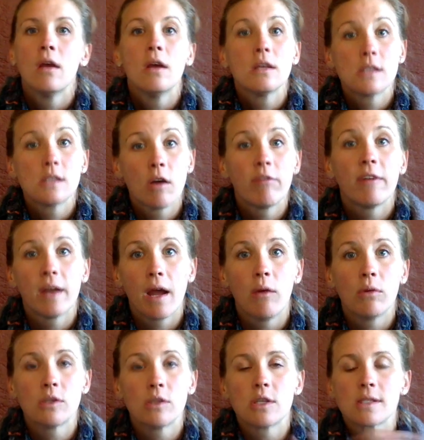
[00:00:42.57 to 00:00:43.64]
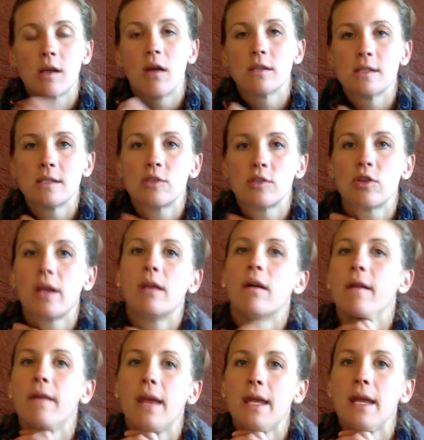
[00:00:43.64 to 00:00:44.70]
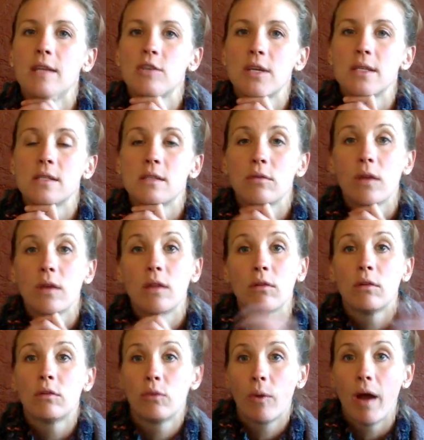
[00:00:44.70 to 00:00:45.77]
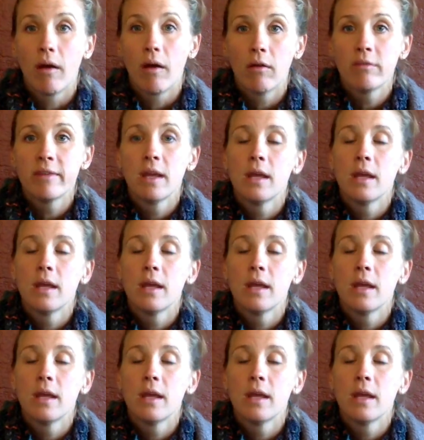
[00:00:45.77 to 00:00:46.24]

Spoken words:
So for now, we'll just concentrate on ages 3 through 12.